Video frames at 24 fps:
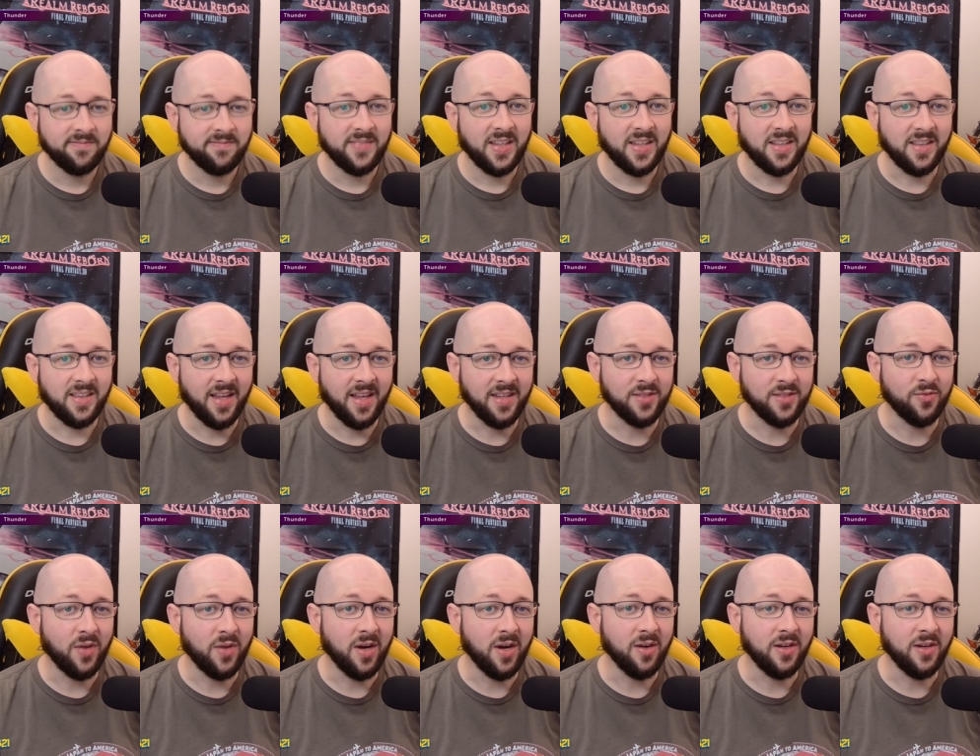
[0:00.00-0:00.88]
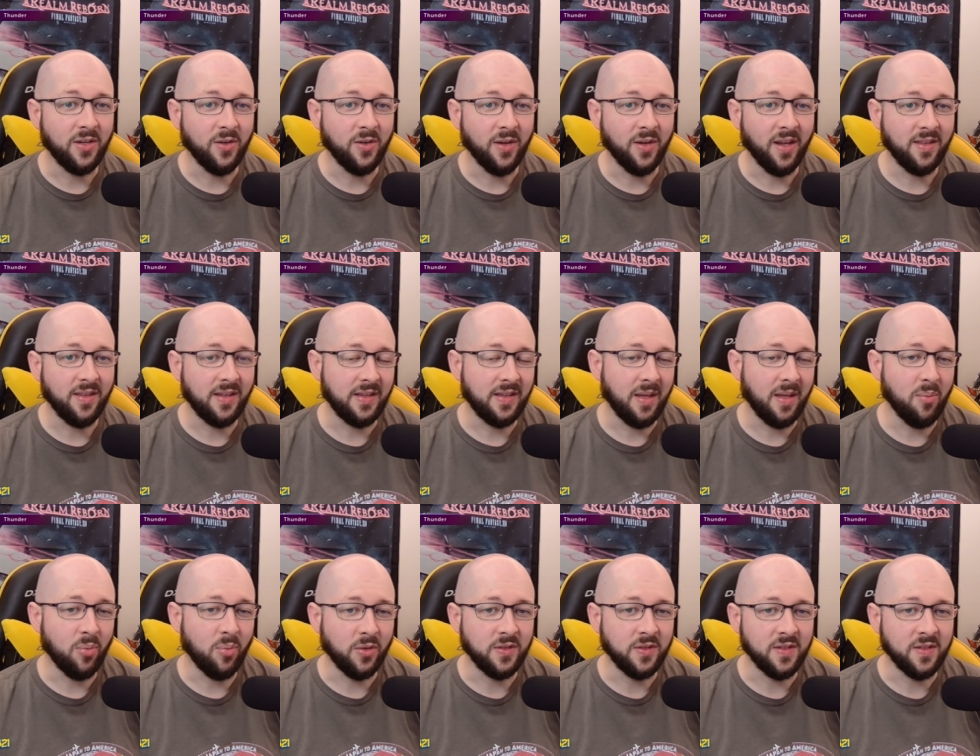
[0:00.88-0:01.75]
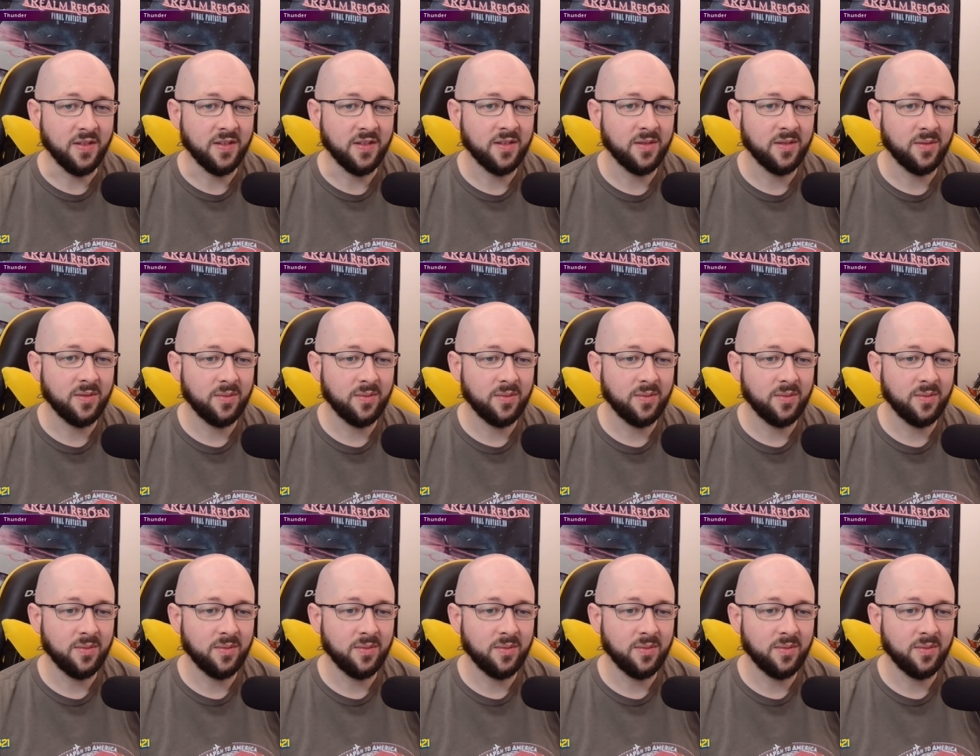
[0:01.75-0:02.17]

That's very good. I think that puts us,